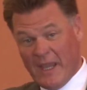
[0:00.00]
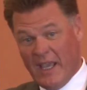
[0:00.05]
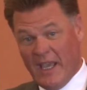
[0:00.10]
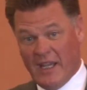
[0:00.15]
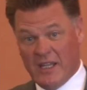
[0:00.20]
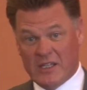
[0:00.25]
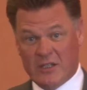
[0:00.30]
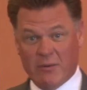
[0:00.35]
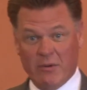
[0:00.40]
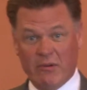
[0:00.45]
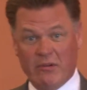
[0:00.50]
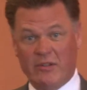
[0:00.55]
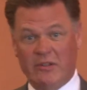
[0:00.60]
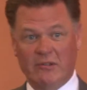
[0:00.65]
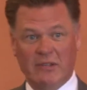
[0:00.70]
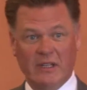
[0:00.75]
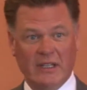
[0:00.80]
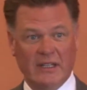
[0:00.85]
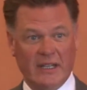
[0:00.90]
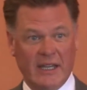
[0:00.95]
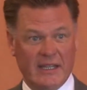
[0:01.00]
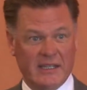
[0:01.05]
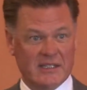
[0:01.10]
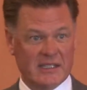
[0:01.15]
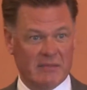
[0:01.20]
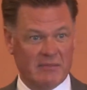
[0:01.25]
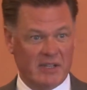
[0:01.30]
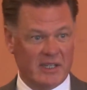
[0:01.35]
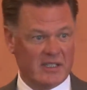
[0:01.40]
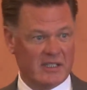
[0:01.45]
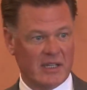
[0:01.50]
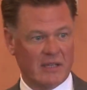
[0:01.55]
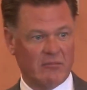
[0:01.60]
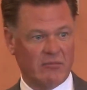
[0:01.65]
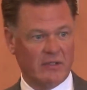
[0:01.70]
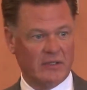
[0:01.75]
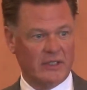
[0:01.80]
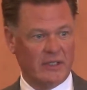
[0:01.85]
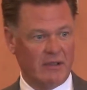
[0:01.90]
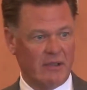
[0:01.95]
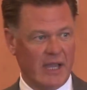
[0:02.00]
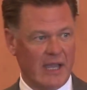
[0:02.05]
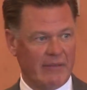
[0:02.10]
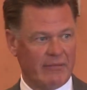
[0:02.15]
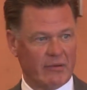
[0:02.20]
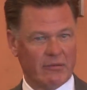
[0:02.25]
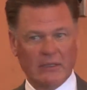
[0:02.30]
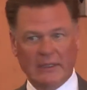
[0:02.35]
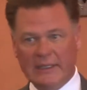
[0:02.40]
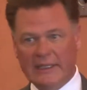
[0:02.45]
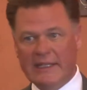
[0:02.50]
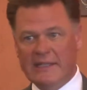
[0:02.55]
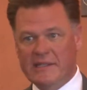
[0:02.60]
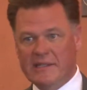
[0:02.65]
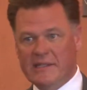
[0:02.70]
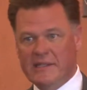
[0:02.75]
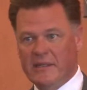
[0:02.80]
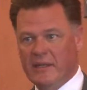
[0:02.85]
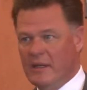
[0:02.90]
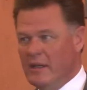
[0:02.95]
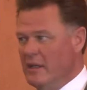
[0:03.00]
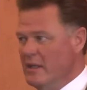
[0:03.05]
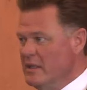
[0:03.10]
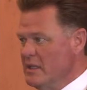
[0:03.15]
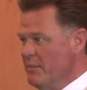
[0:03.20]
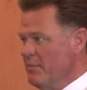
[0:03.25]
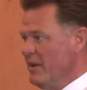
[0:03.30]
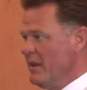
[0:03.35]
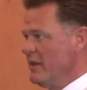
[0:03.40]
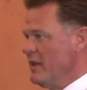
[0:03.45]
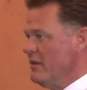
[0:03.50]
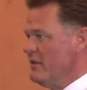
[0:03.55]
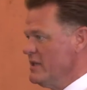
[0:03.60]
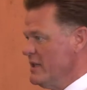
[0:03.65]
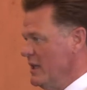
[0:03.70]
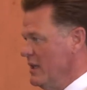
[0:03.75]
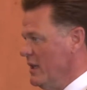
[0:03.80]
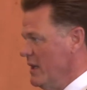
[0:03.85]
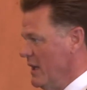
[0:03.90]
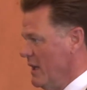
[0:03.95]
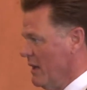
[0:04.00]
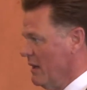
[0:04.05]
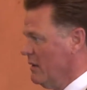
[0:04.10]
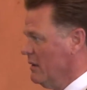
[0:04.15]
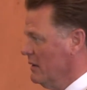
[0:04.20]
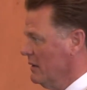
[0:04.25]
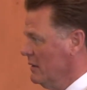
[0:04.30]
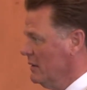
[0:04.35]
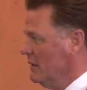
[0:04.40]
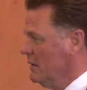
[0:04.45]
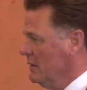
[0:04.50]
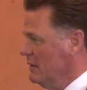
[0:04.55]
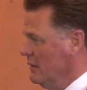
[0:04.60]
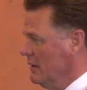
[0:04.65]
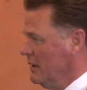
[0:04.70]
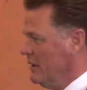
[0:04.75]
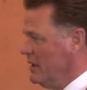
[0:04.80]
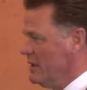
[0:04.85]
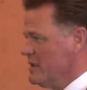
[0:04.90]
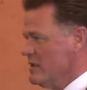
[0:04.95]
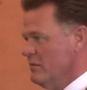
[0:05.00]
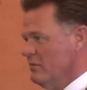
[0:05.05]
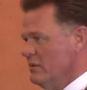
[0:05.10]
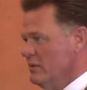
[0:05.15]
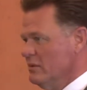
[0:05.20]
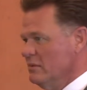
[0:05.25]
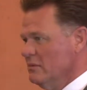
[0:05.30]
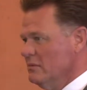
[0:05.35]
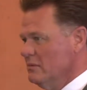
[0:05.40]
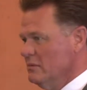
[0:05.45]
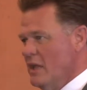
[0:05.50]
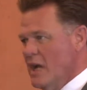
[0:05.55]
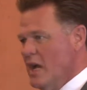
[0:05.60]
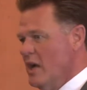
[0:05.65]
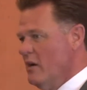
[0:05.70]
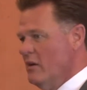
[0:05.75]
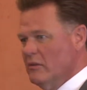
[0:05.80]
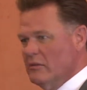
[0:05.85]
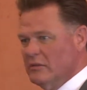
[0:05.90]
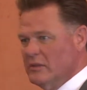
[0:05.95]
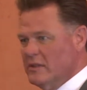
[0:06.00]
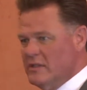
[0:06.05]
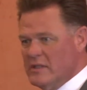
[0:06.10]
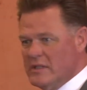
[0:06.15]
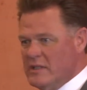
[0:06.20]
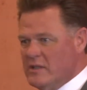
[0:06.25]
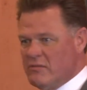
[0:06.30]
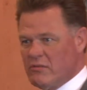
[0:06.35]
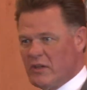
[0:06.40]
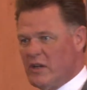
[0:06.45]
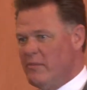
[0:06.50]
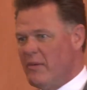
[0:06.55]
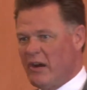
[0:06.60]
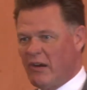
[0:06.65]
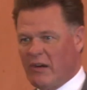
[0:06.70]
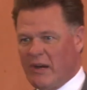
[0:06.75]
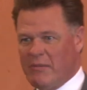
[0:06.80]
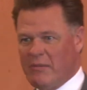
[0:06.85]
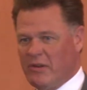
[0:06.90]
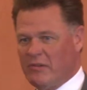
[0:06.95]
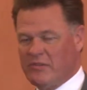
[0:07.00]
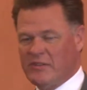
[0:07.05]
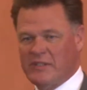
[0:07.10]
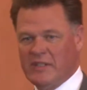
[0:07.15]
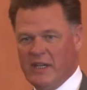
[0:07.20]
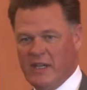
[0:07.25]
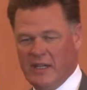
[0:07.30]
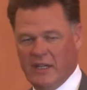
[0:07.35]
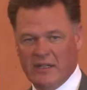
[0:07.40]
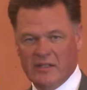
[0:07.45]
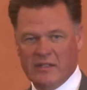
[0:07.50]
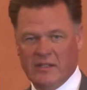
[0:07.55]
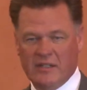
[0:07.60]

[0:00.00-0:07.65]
And as we were doing that, somebody said, well, do you have a release to put those in there? And I said, well, no, because these were all my grandmother's sayings.